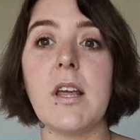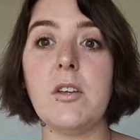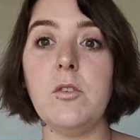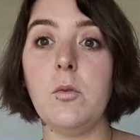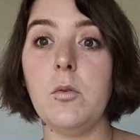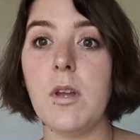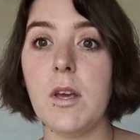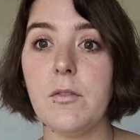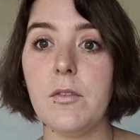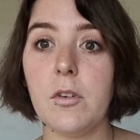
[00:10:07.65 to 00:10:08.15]
And
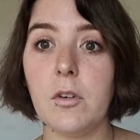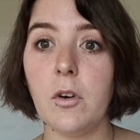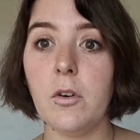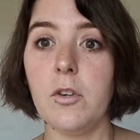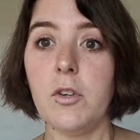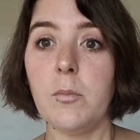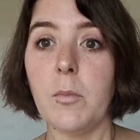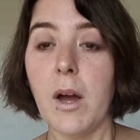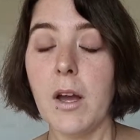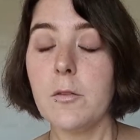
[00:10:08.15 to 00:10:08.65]
you never know,
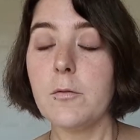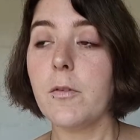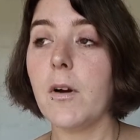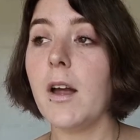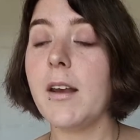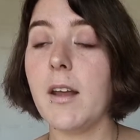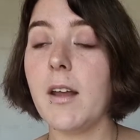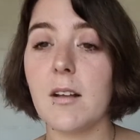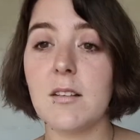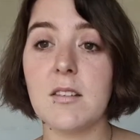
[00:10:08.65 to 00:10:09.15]
you might
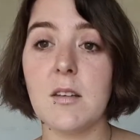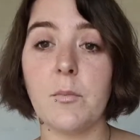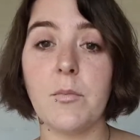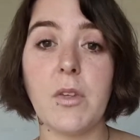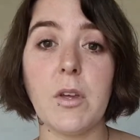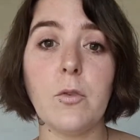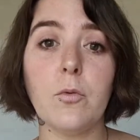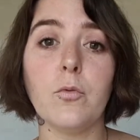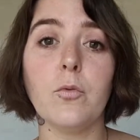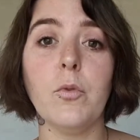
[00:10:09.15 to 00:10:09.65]
find out
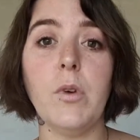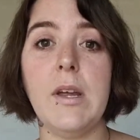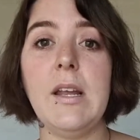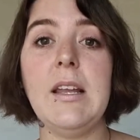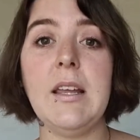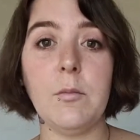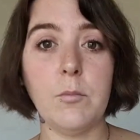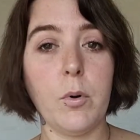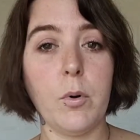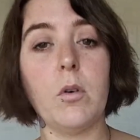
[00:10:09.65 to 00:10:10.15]
something
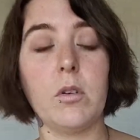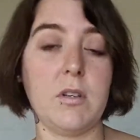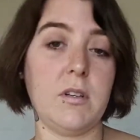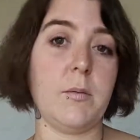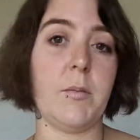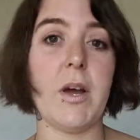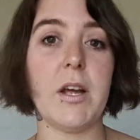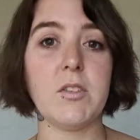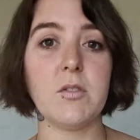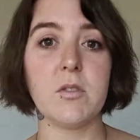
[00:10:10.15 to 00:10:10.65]
really important
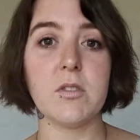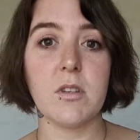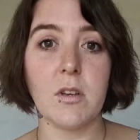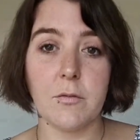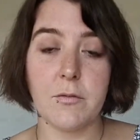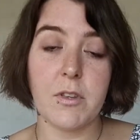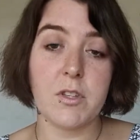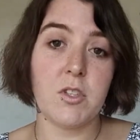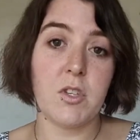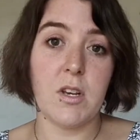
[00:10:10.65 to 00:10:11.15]
about
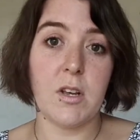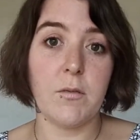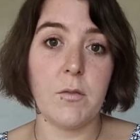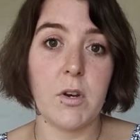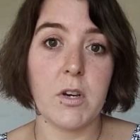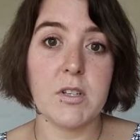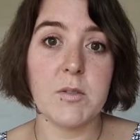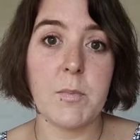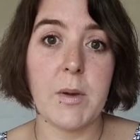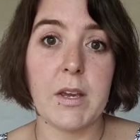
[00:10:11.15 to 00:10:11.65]
yourself that you never
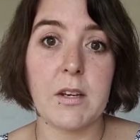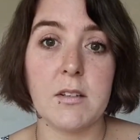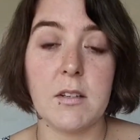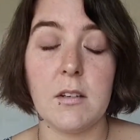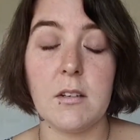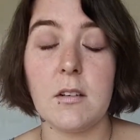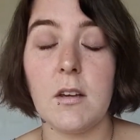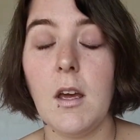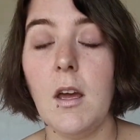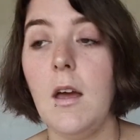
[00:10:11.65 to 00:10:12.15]

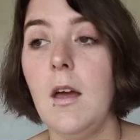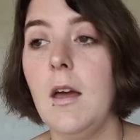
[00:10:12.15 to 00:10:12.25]
expected.